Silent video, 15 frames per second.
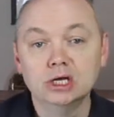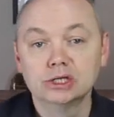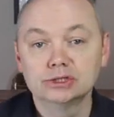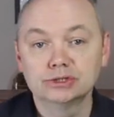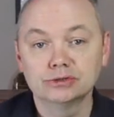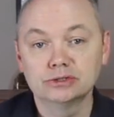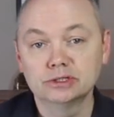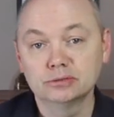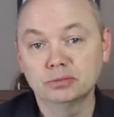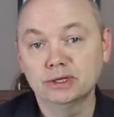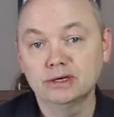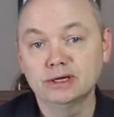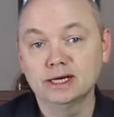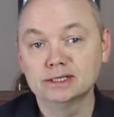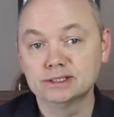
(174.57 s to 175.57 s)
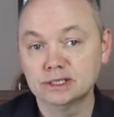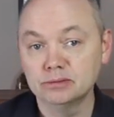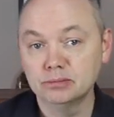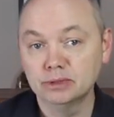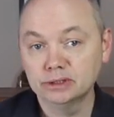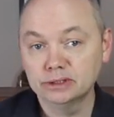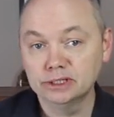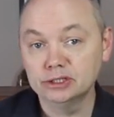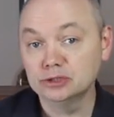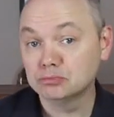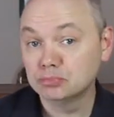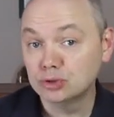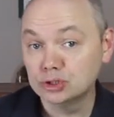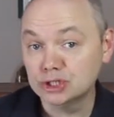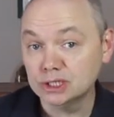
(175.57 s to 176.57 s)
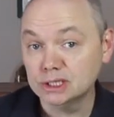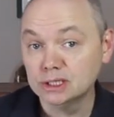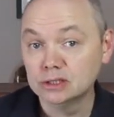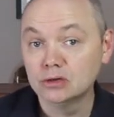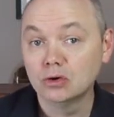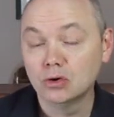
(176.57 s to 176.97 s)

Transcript: so that the player has the ability to push in